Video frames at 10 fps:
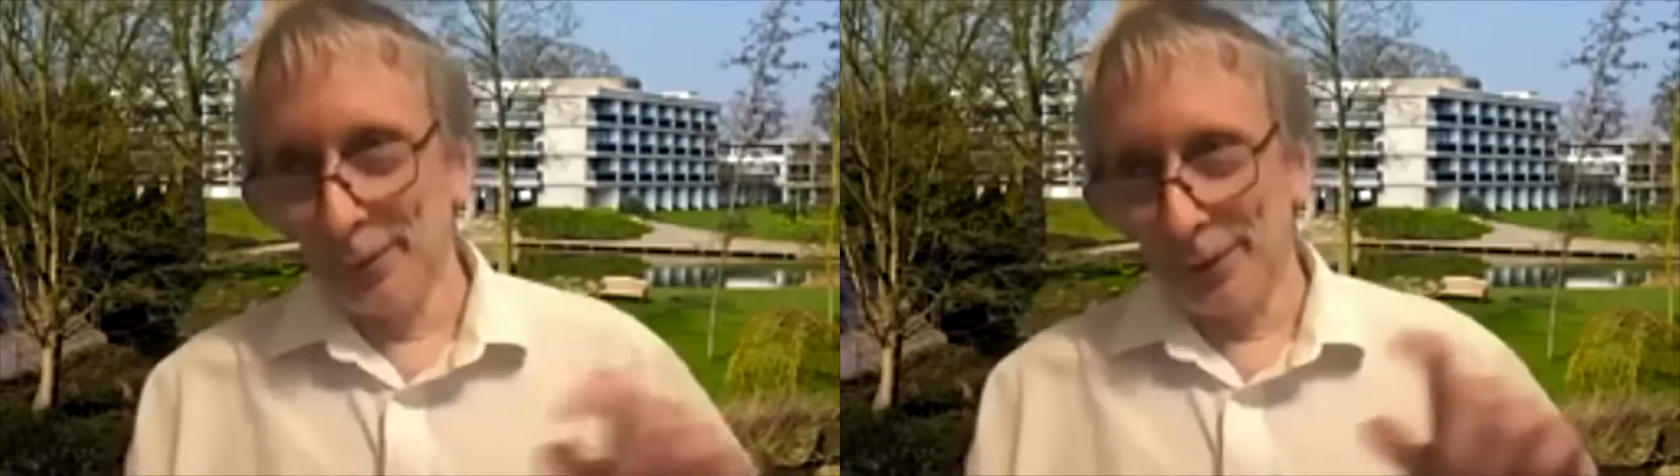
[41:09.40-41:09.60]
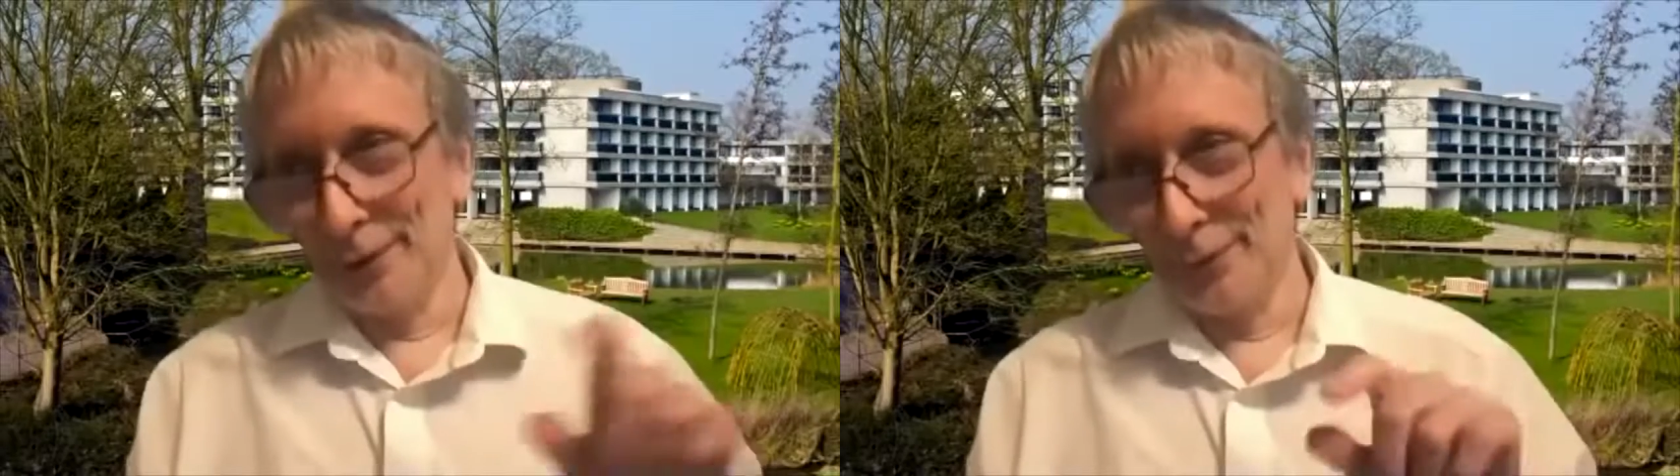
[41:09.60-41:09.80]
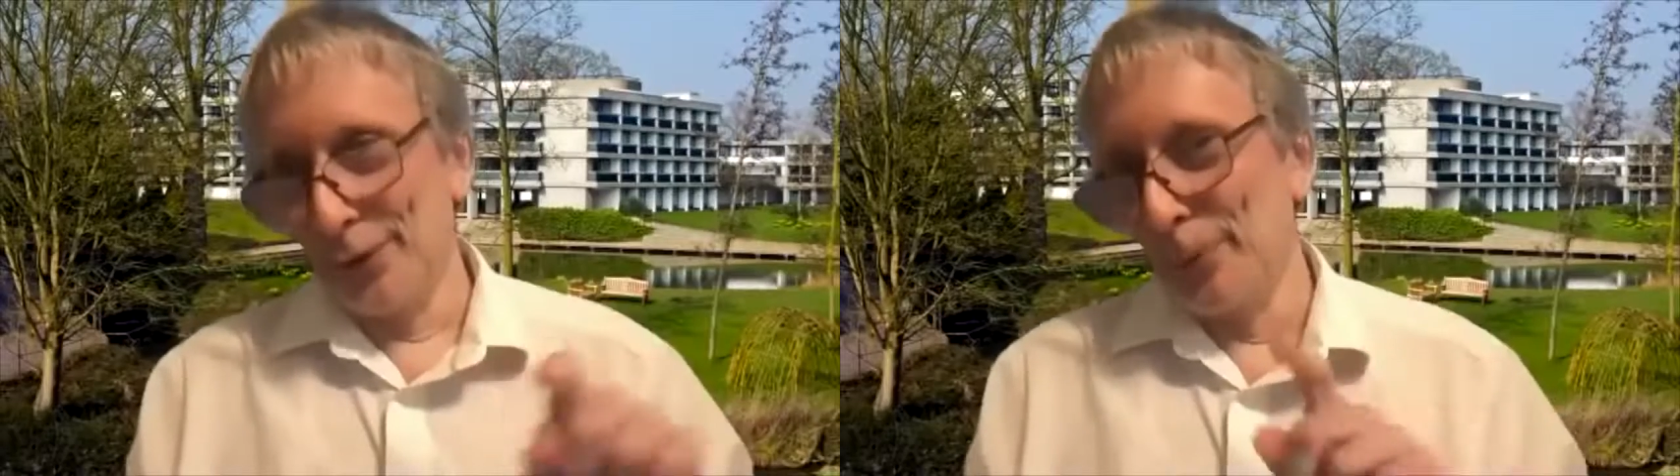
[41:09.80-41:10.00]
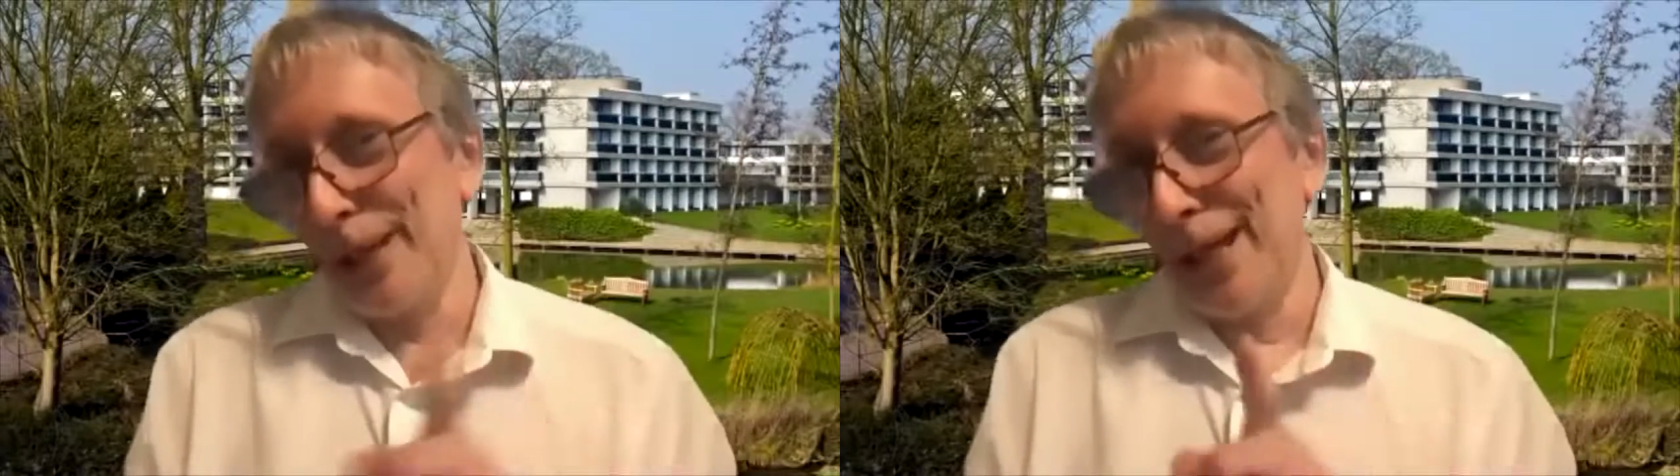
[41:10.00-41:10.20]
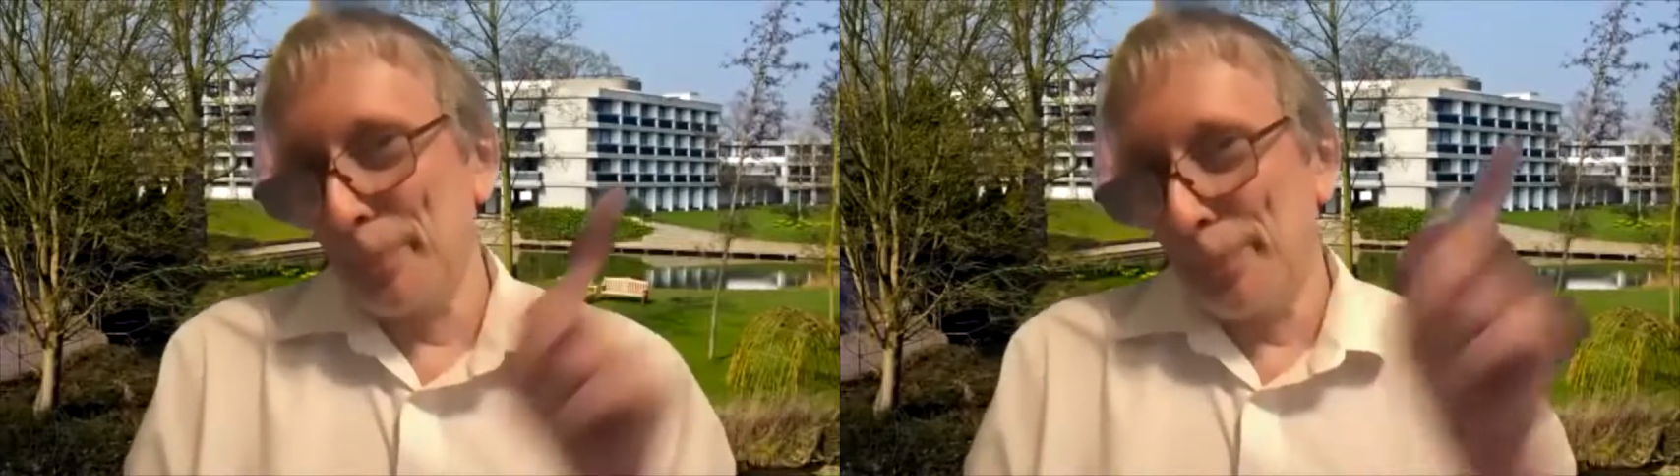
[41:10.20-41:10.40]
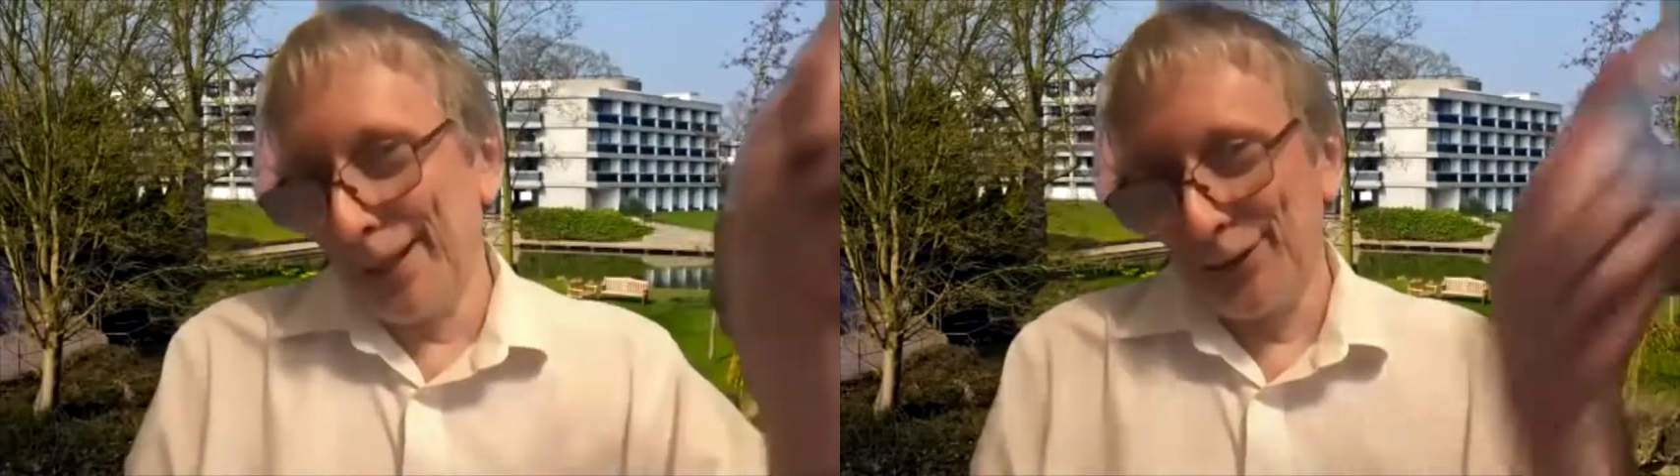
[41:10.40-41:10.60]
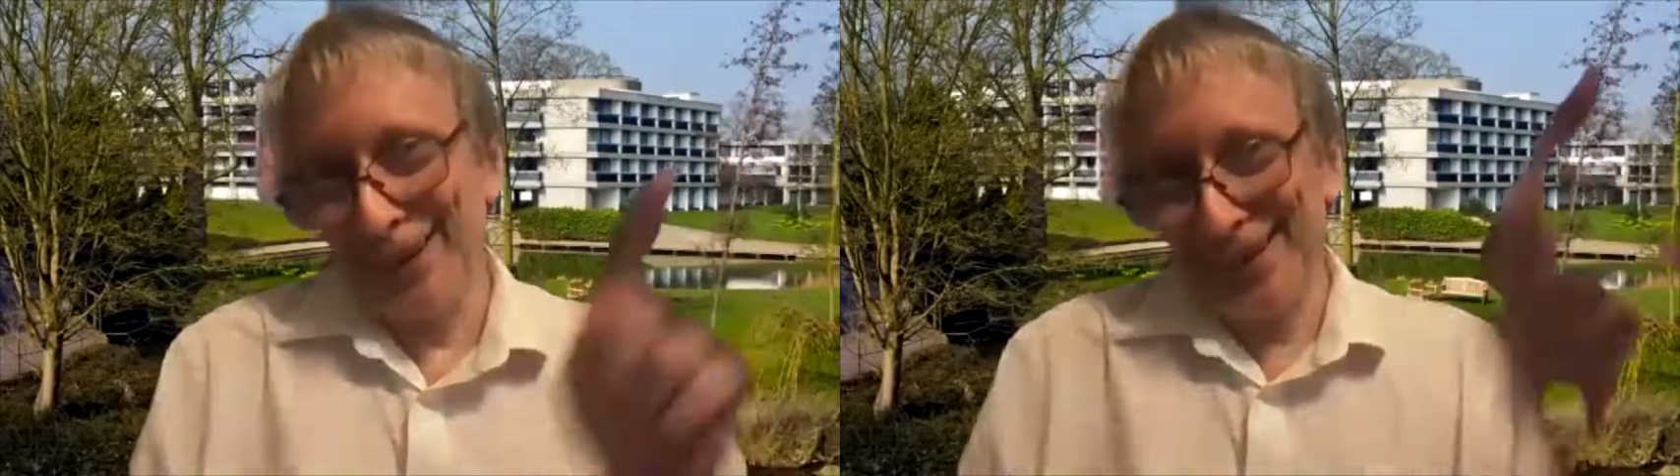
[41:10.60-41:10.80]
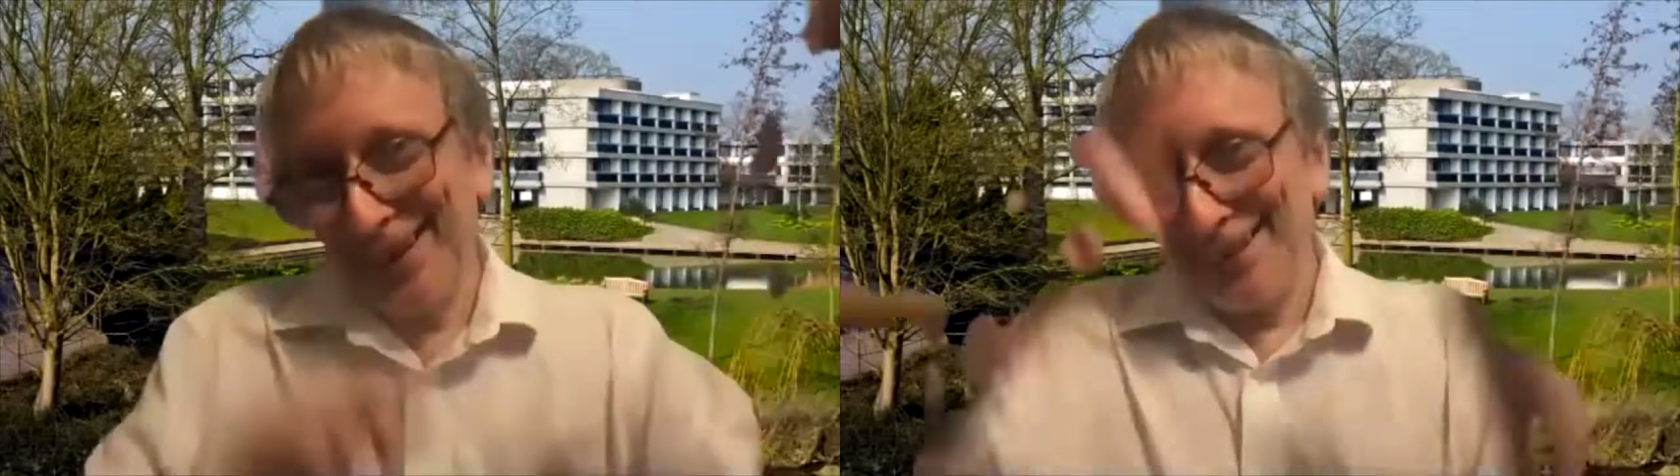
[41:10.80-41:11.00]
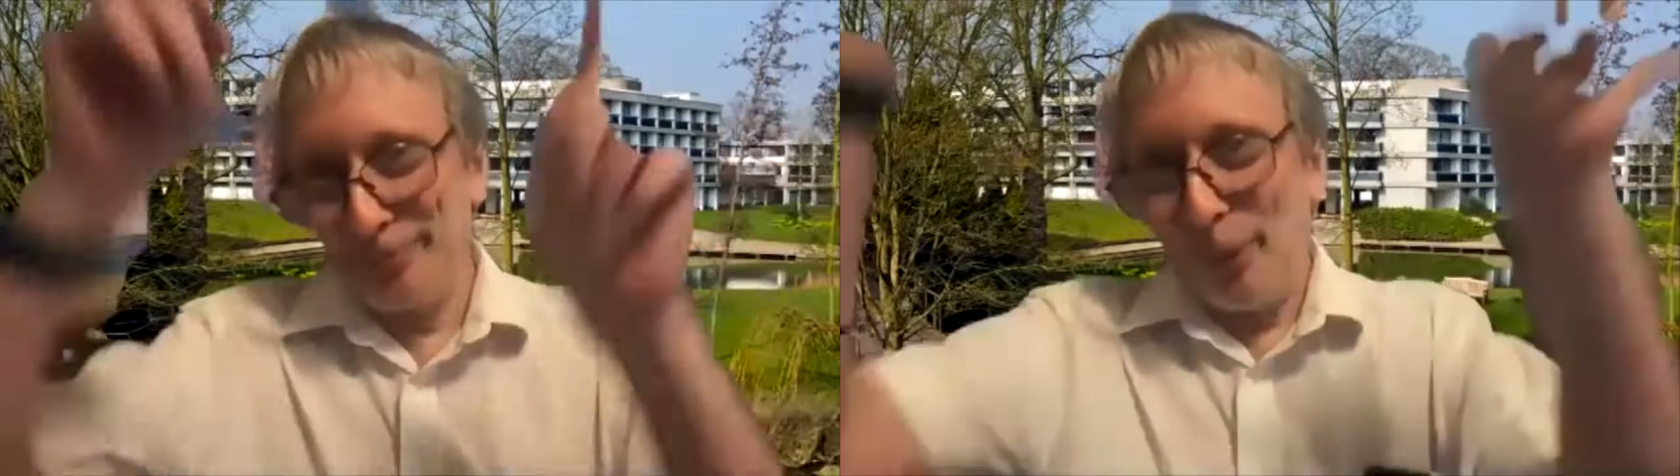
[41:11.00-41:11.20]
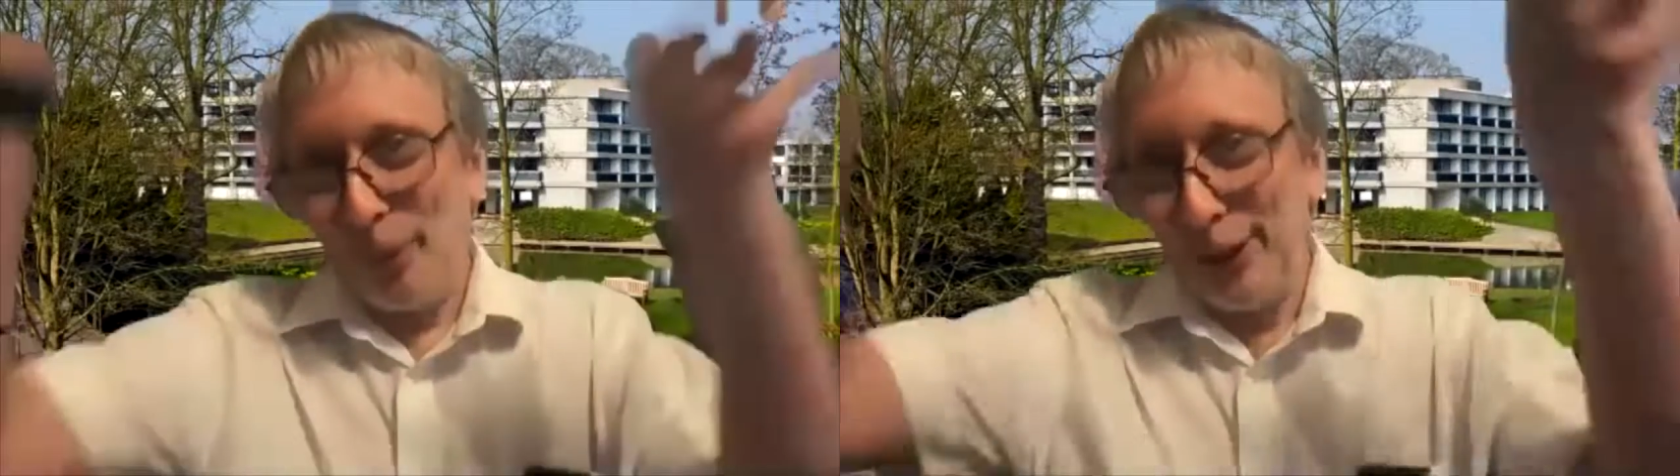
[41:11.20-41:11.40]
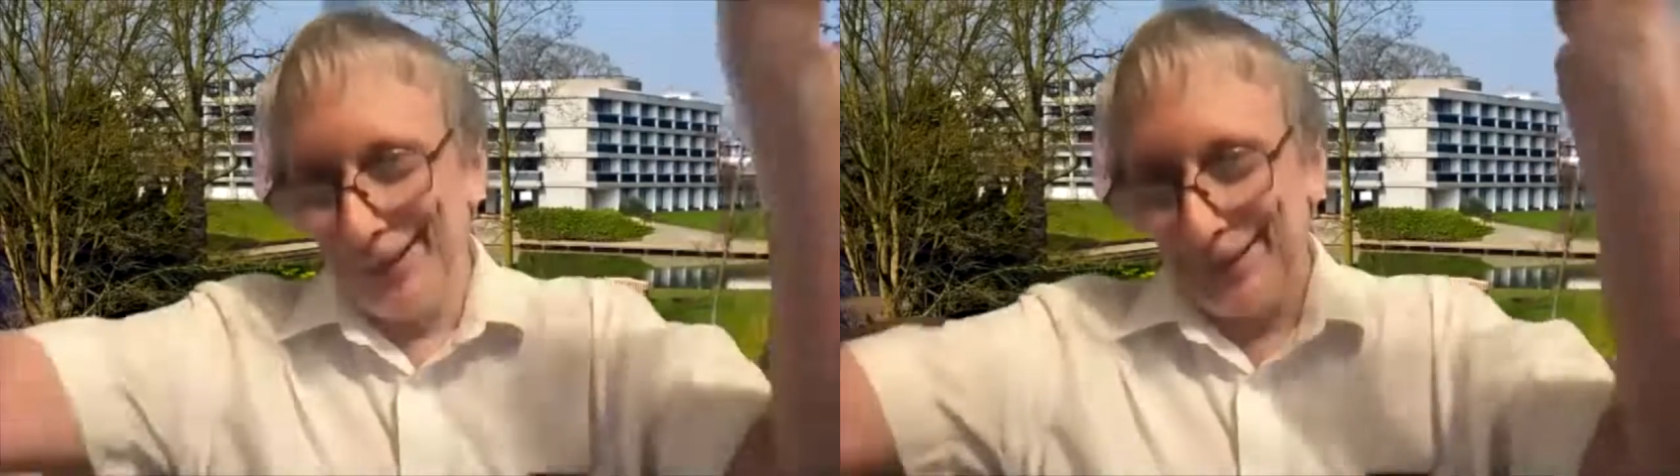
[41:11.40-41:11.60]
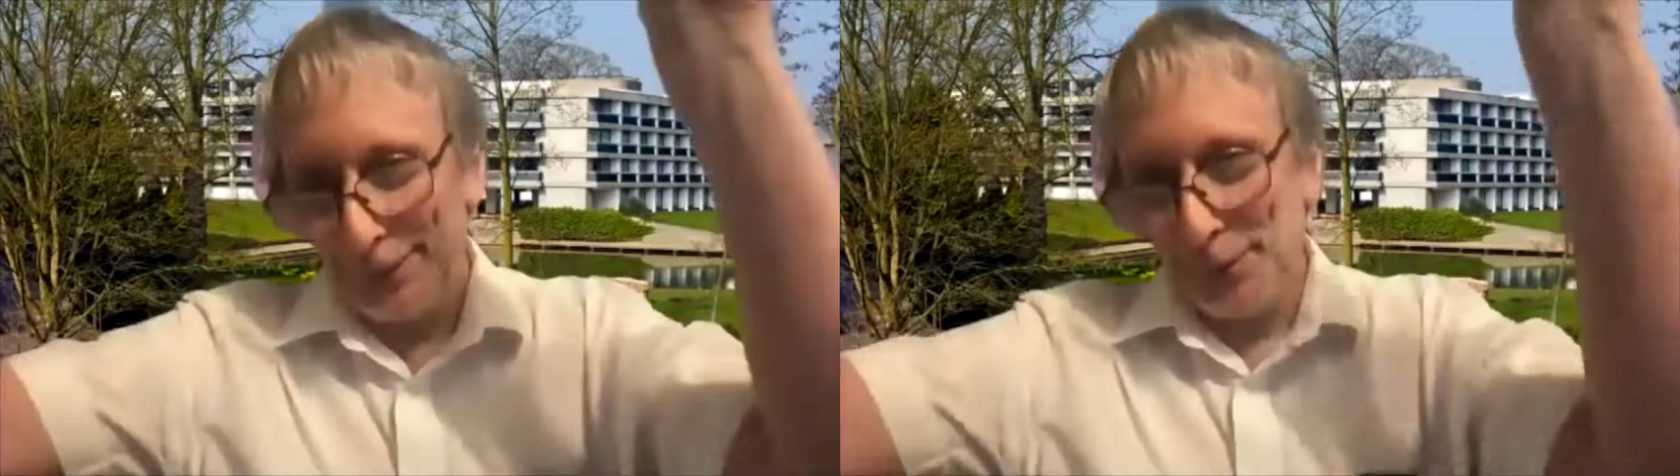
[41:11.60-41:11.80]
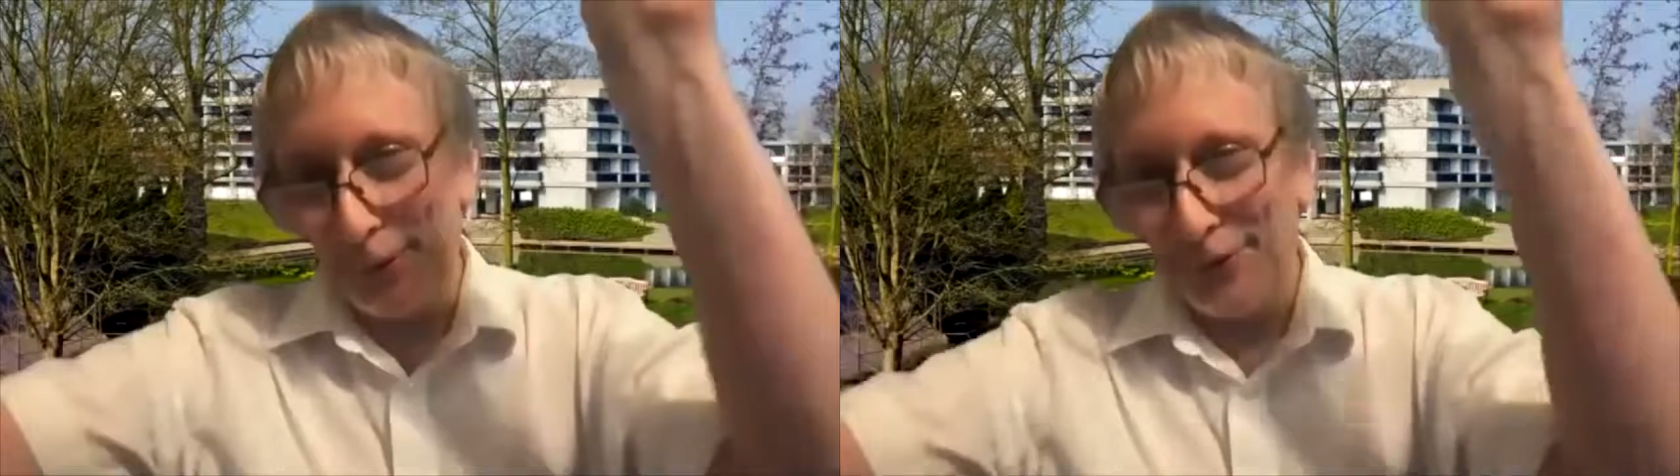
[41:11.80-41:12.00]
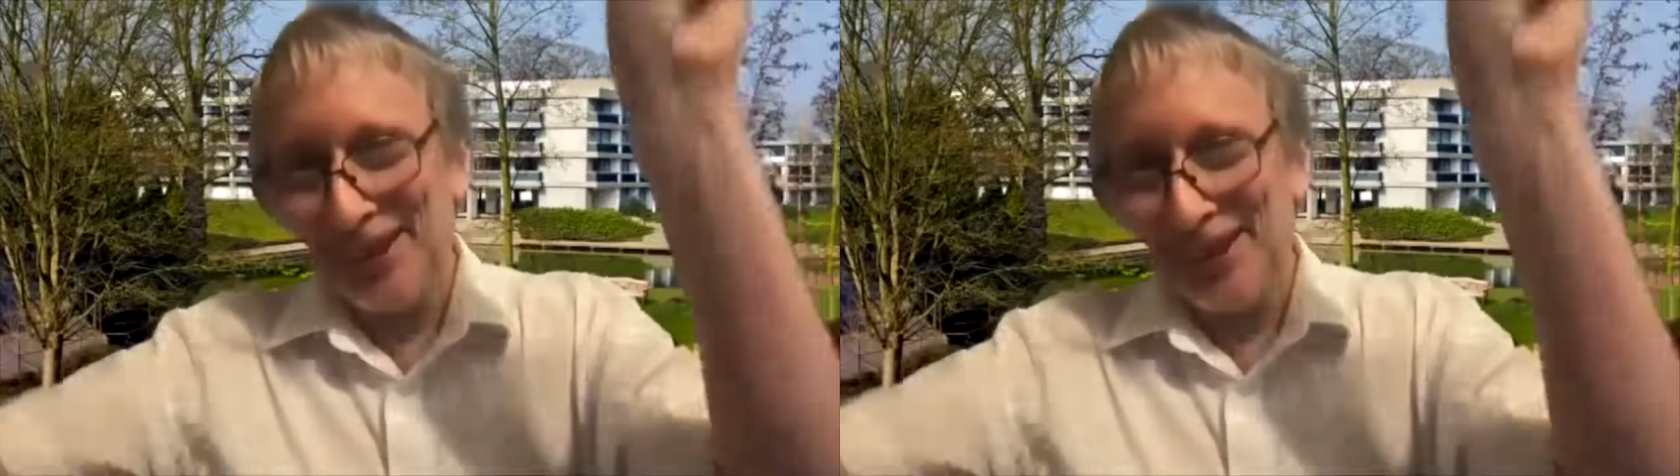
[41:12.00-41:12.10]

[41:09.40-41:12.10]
the big picture this is pointing towards